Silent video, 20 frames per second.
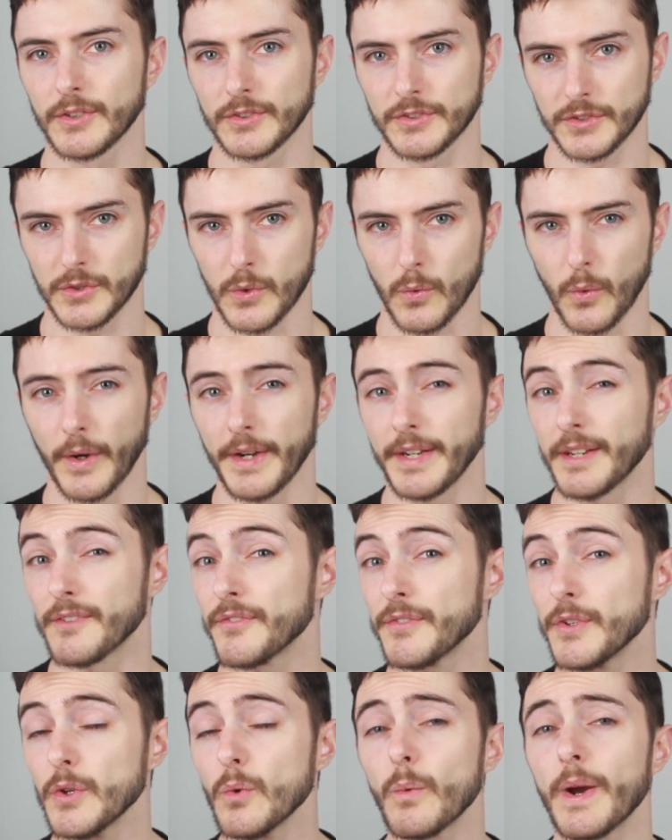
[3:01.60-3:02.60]
your score in a
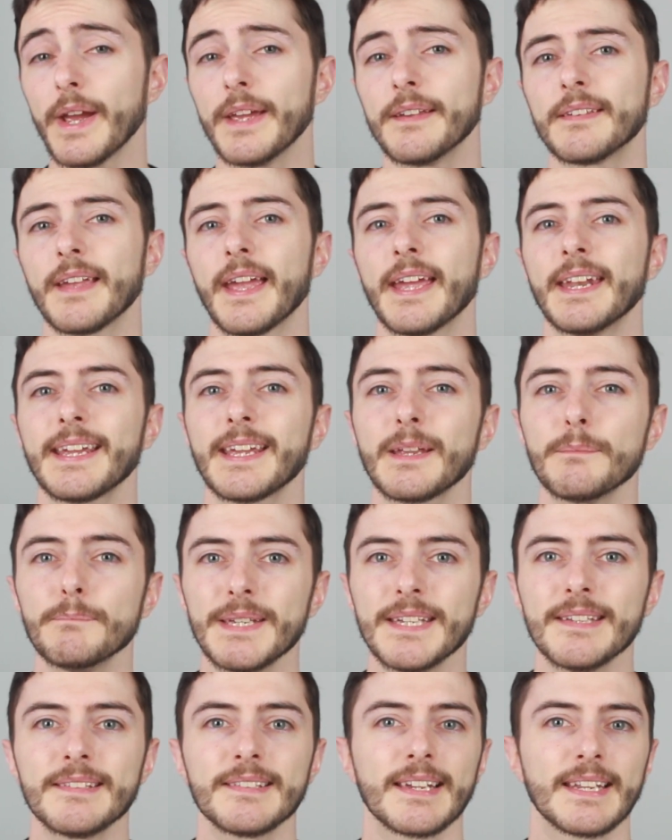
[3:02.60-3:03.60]
few ways, and it can
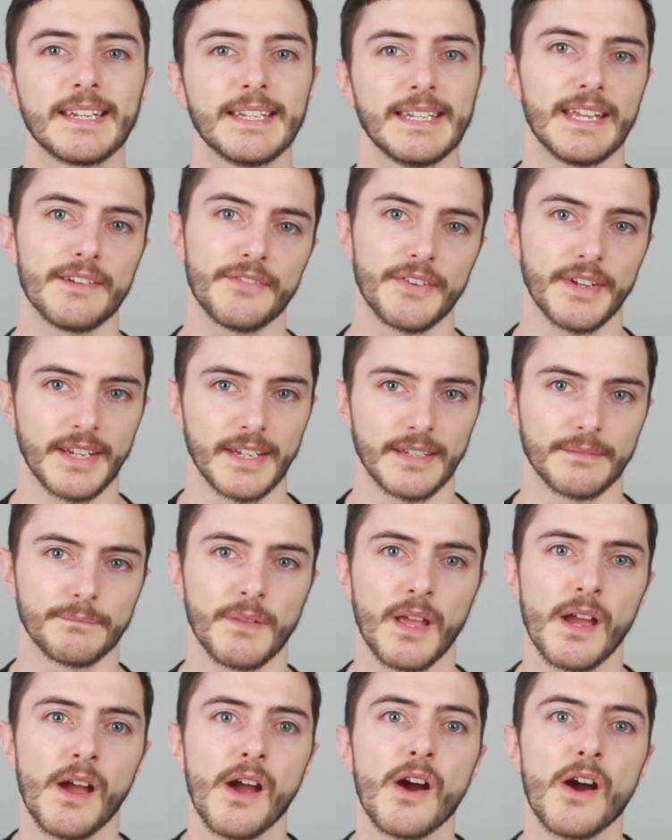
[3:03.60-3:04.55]
be significant.